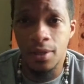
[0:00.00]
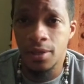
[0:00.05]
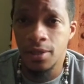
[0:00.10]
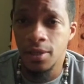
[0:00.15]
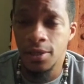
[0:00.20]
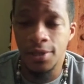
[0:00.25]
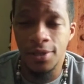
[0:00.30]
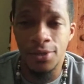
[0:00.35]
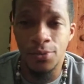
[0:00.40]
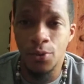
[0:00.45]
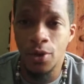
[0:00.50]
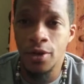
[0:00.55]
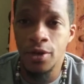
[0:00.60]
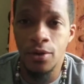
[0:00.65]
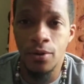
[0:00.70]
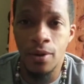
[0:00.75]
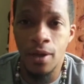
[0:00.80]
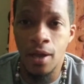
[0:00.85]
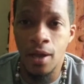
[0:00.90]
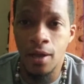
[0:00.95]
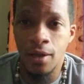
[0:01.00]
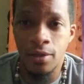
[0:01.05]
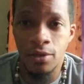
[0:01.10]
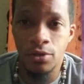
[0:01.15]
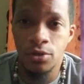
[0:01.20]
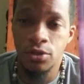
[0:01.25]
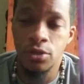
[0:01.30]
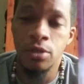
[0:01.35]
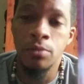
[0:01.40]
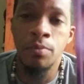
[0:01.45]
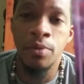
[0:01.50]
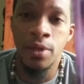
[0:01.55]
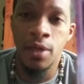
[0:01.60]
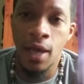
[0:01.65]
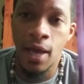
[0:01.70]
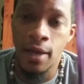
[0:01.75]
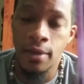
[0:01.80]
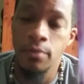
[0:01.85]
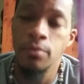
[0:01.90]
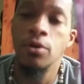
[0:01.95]
This is where you're at, you should be
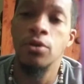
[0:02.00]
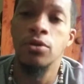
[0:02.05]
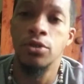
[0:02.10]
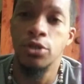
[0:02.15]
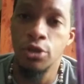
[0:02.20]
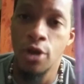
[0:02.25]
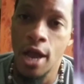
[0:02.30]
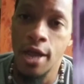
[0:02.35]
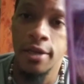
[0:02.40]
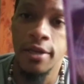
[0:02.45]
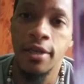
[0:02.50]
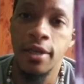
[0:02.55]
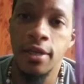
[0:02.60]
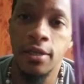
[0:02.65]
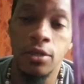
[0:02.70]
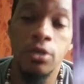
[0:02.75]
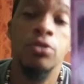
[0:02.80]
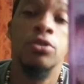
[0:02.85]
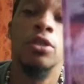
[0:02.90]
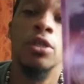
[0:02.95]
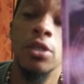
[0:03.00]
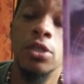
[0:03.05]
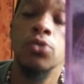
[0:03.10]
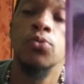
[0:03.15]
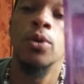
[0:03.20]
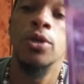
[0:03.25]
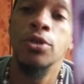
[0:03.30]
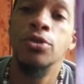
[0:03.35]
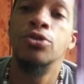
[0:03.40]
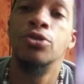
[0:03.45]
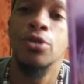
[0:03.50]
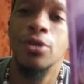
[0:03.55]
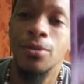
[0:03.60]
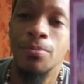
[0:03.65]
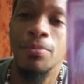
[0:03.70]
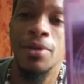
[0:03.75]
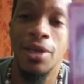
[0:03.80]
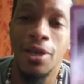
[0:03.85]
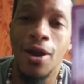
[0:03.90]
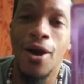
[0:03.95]
at, or trying to get, this is where you should
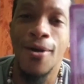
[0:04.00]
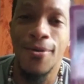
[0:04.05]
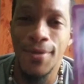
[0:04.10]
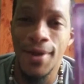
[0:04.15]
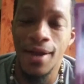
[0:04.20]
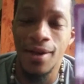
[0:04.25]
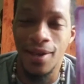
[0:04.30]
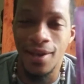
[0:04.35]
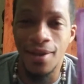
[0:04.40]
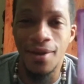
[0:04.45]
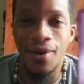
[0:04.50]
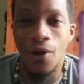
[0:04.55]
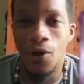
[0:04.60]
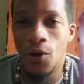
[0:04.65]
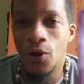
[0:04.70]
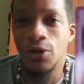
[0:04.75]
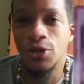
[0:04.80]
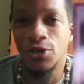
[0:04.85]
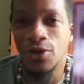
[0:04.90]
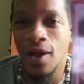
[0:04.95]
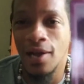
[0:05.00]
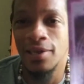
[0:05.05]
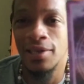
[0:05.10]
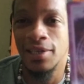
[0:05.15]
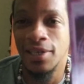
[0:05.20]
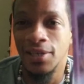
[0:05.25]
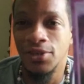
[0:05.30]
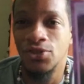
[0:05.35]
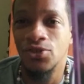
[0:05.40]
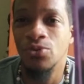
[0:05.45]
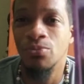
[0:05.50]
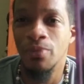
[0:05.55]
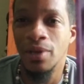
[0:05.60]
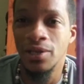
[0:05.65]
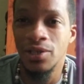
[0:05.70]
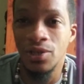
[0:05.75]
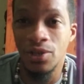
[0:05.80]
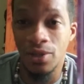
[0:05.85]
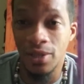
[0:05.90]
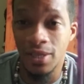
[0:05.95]
be already, or trying to get to
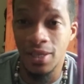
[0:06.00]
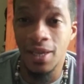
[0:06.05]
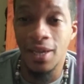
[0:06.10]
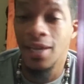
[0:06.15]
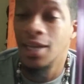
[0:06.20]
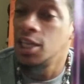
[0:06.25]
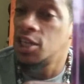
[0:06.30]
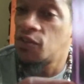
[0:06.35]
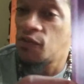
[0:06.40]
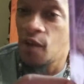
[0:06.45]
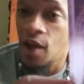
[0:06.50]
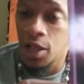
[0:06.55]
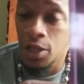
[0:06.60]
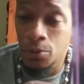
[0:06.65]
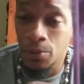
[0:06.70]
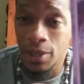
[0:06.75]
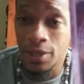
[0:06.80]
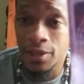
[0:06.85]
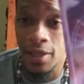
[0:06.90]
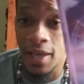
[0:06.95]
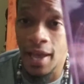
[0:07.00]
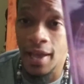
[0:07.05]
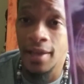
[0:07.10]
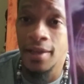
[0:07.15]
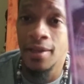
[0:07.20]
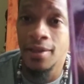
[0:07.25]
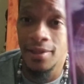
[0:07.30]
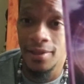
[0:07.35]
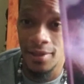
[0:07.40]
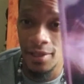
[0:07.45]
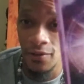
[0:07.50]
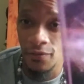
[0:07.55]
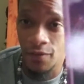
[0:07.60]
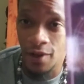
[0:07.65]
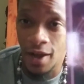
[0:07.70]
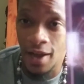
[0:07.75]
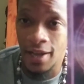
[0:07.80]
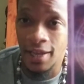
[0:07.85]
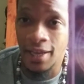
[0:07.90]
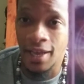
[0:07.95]
mentally, is following that
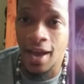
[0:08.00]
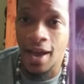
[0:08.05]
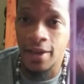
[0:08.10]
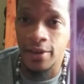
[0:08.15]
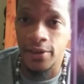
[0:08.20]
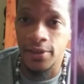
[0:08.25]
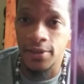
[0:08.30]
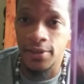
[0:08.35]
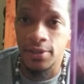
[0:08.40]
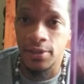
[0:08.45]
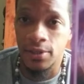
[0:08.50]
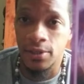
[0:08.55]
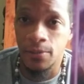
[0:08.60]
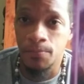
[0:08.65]
divine guidance.